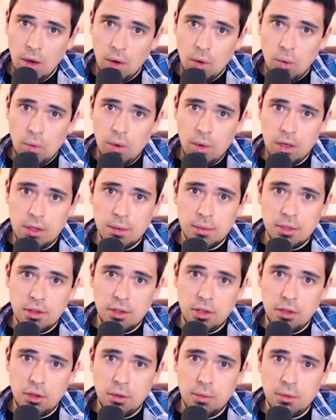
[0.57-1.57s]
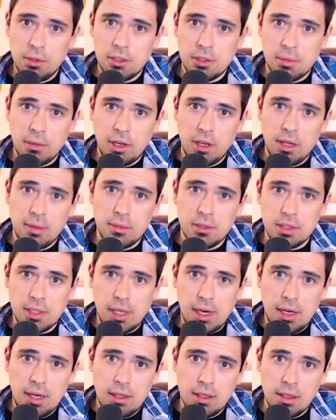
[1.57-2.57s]
Welcome to the Hubris. My name is
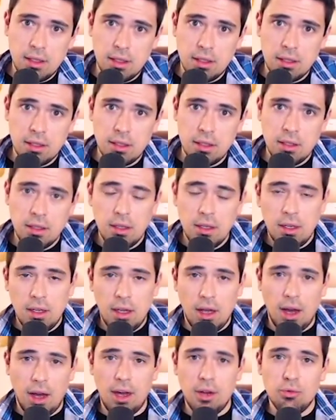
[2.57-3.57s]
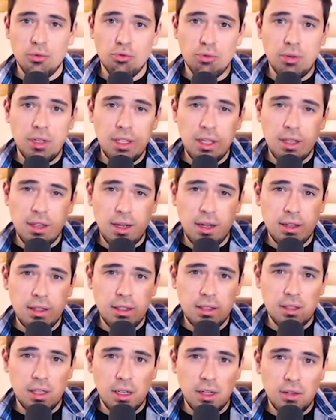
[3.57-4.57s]
Alec. I really like
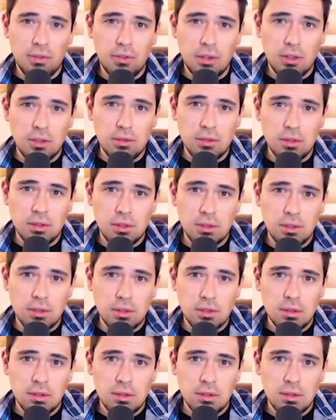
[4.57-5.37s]
these headphones.